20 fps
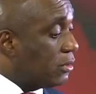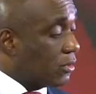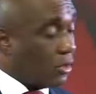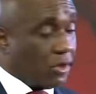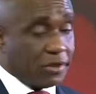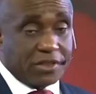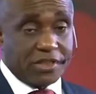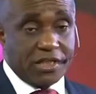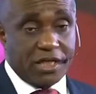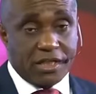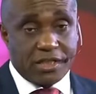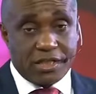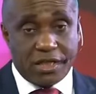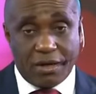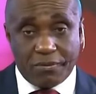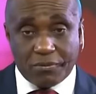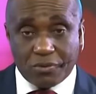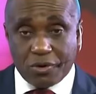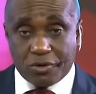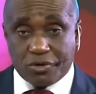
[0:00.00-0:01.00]
God said,
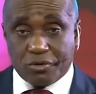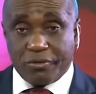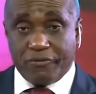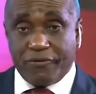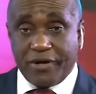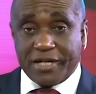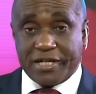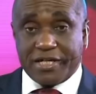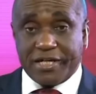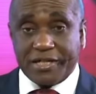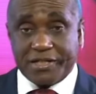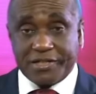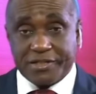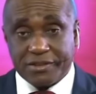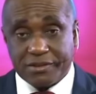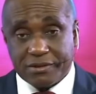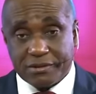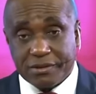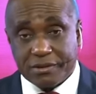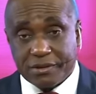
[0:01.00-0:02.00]
I'm going to be very great.
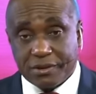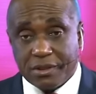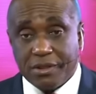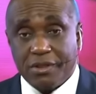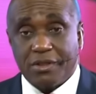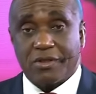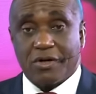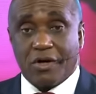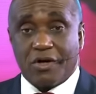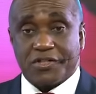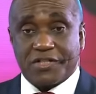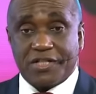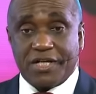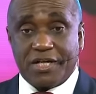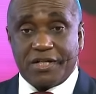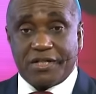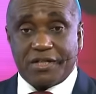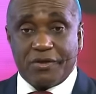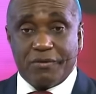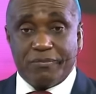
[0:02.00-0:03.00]
God
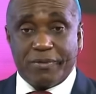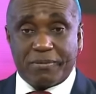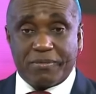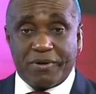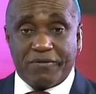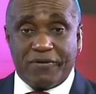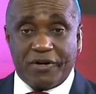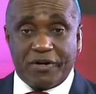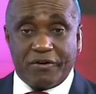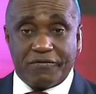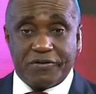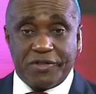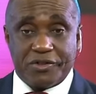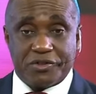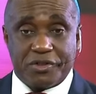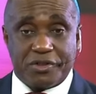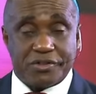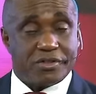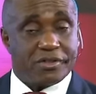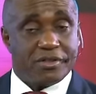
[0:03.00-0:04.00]
said, you make me the father of
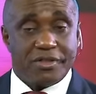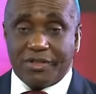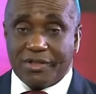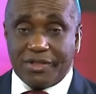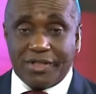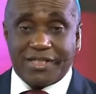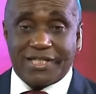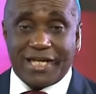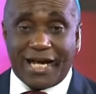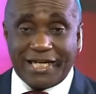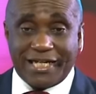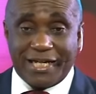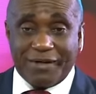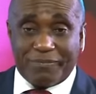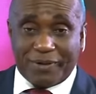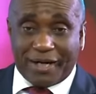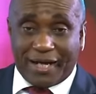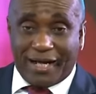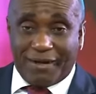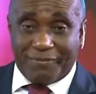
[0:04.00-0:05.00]
nations. He said, and
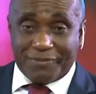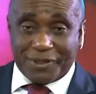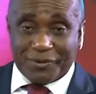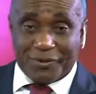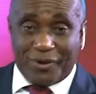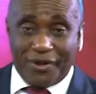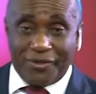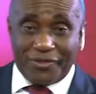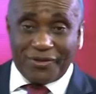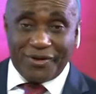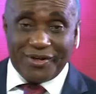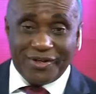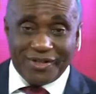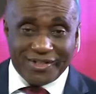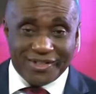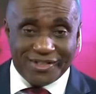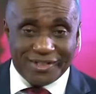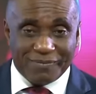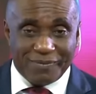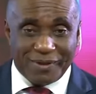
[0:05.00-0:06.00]
Abraham did what?
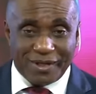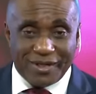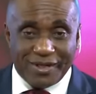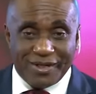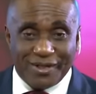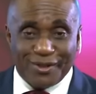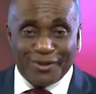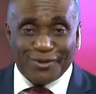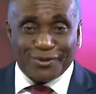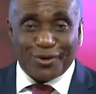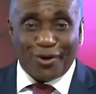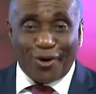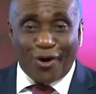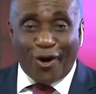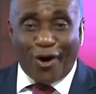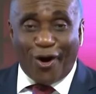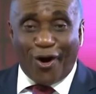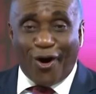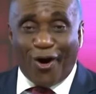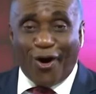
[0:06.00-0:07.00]
So
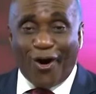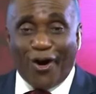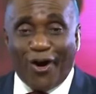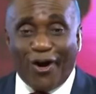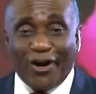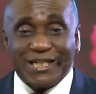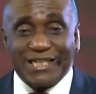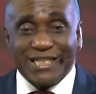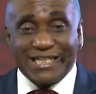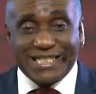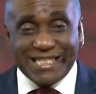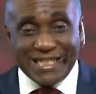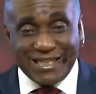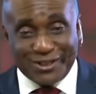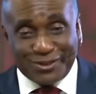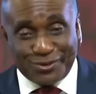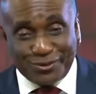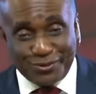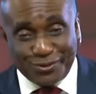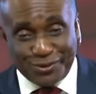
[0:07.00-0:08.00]
all the
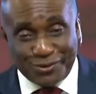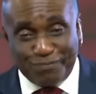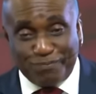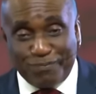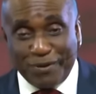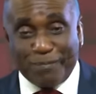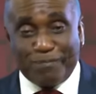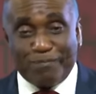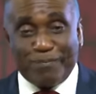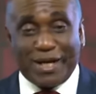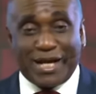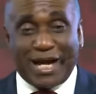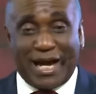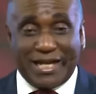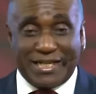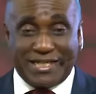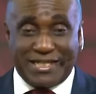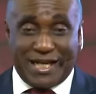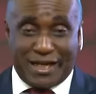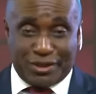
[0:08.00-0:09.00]
things, big
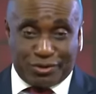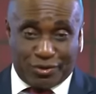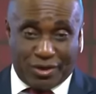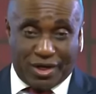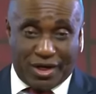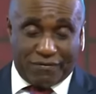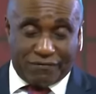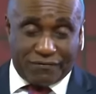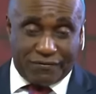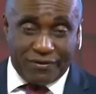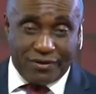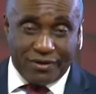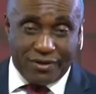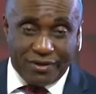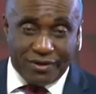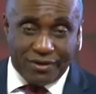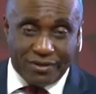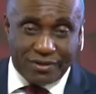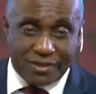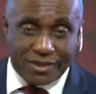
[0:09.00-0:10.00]
ideas you have,
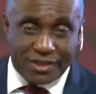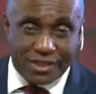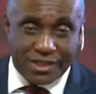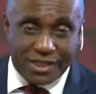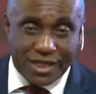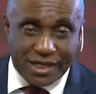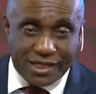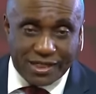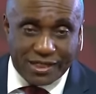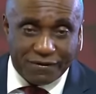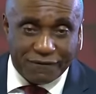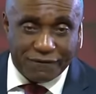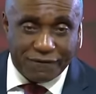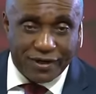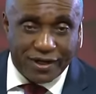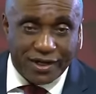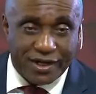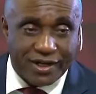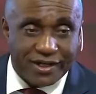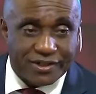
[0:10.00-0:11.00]
take the
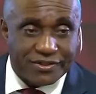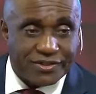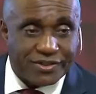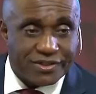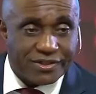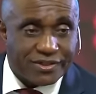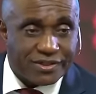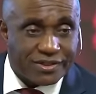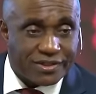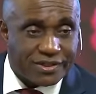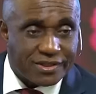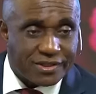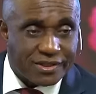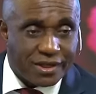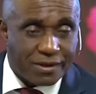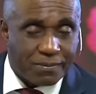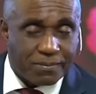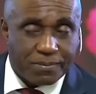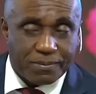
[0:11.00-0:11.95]
first step.